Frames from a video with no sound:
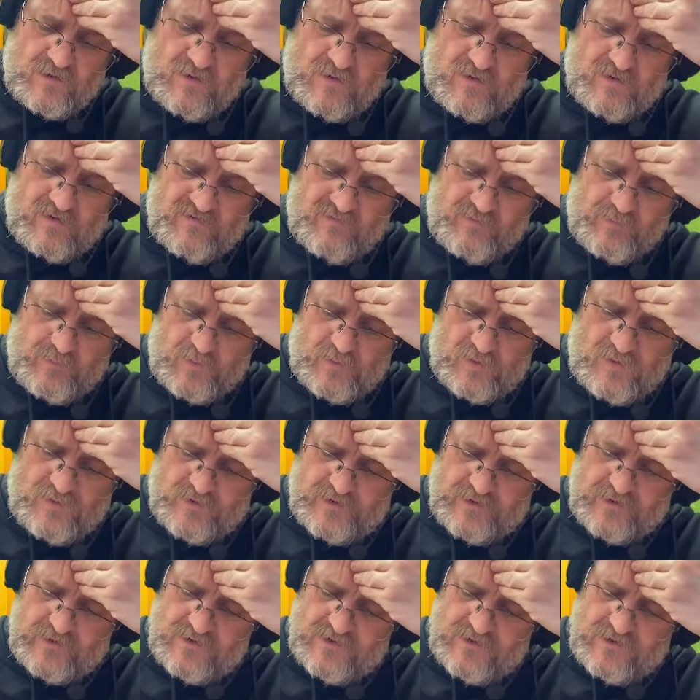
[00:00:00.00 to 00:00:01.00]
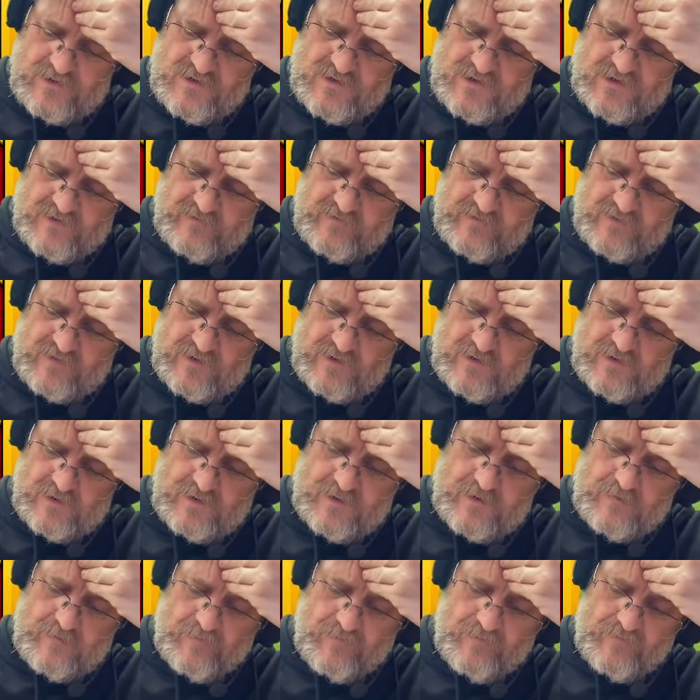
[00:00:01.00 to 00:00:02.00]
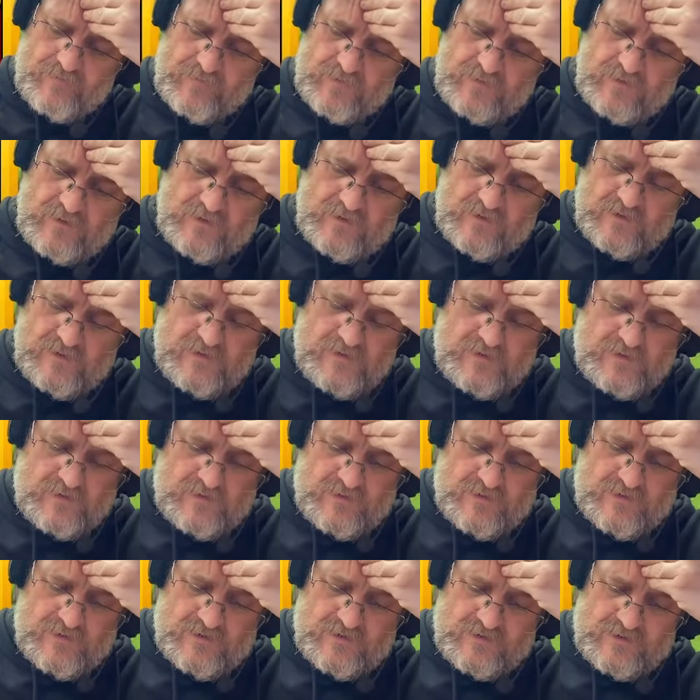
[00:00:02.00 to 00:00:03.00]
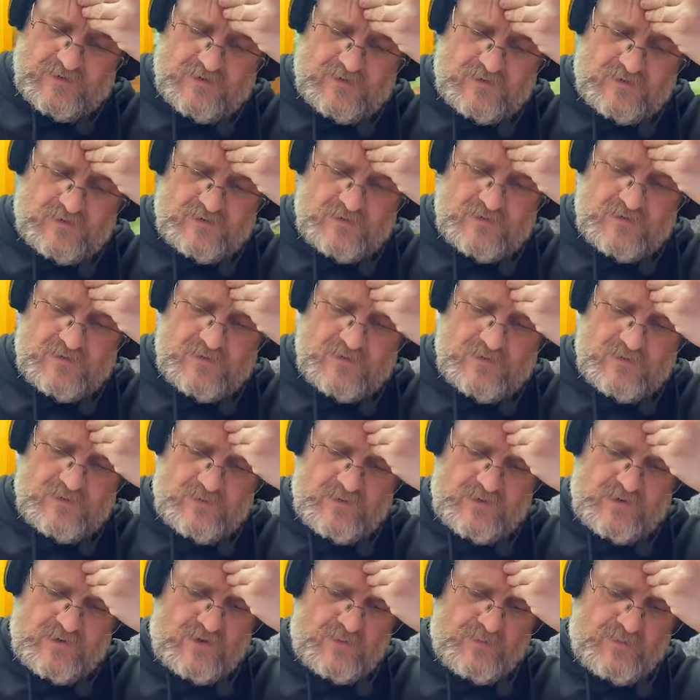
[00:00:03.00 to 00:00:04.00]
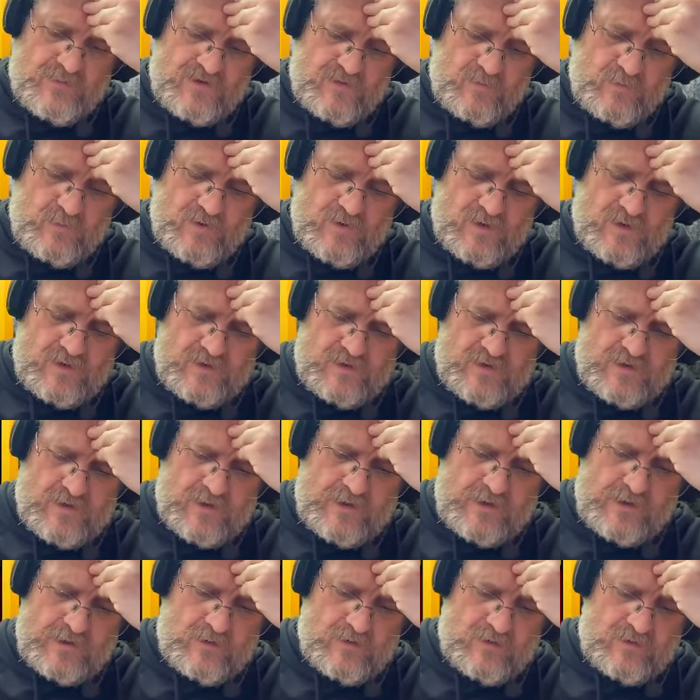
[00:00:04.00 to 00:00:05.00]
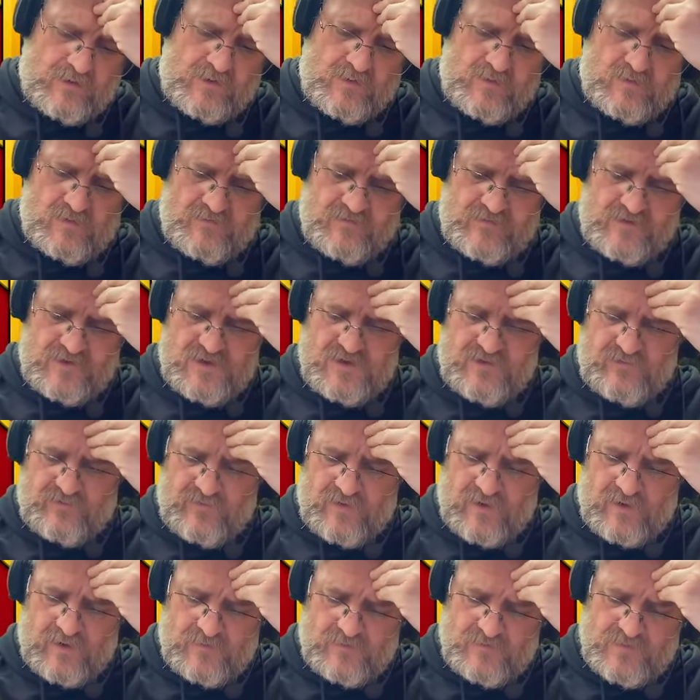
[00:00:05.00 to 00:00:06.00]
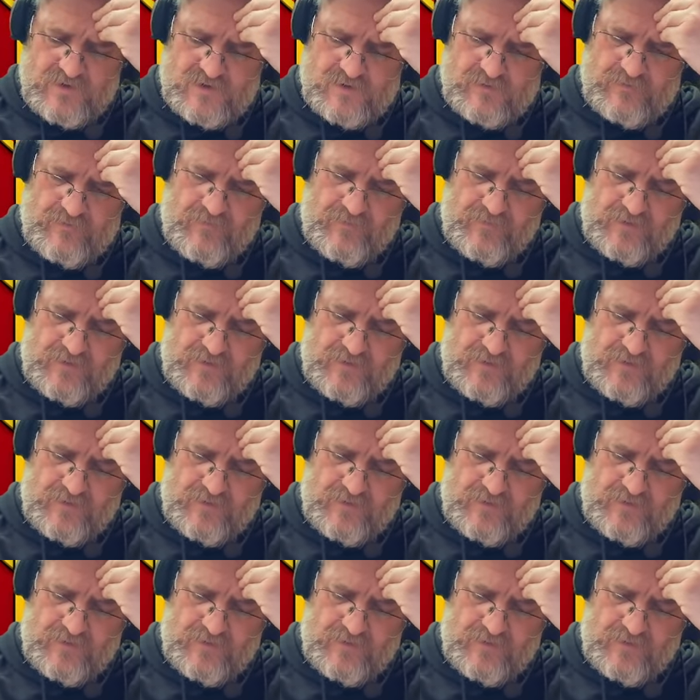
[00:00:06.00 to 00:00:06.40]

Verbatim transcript: of points, definitely. So we got a bit of work cut out on all of these farms.